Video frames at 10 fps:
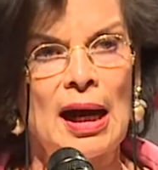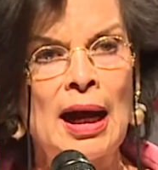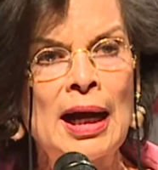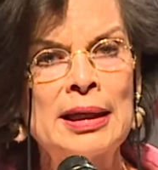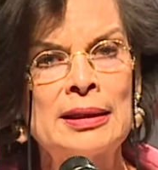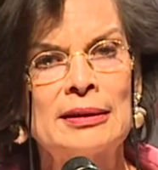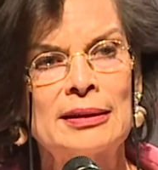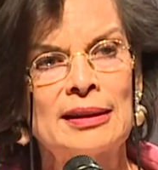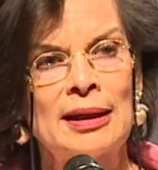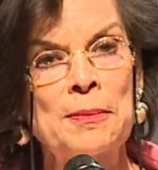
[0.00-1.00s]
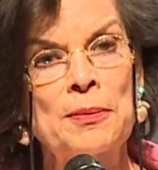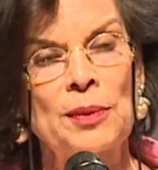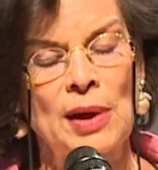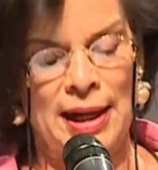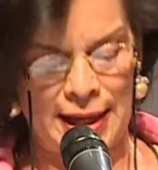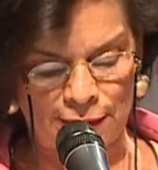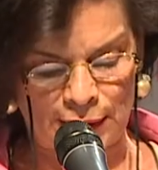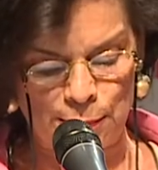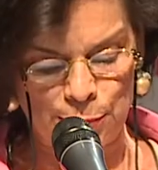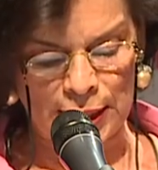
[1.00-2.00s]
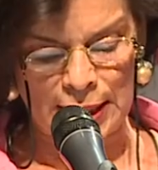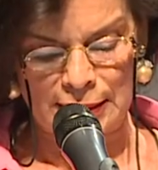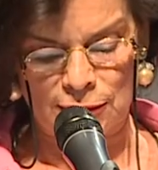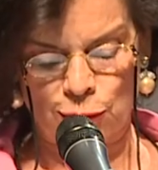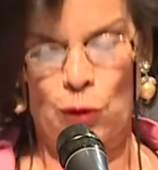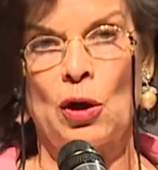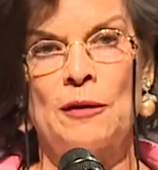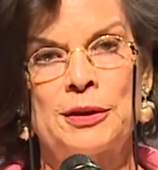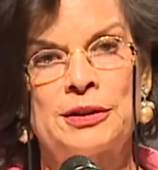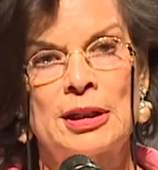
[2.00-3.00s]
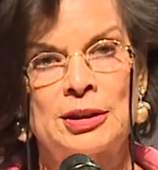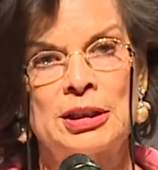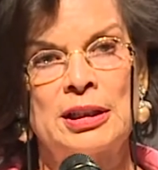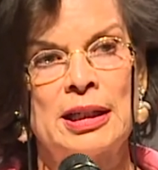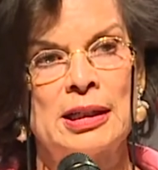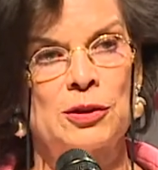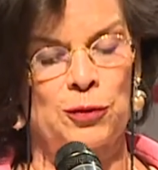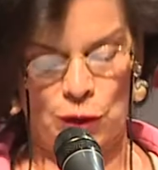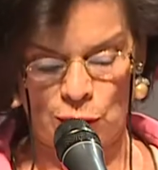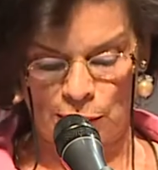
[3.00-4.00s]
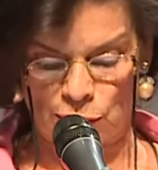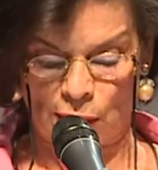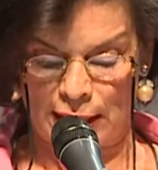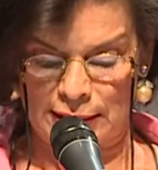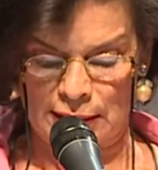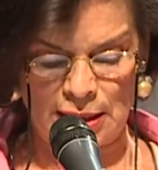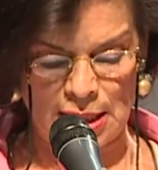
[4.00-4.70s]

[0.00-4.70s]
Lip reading: I have campaigned for over 30 years for human rights,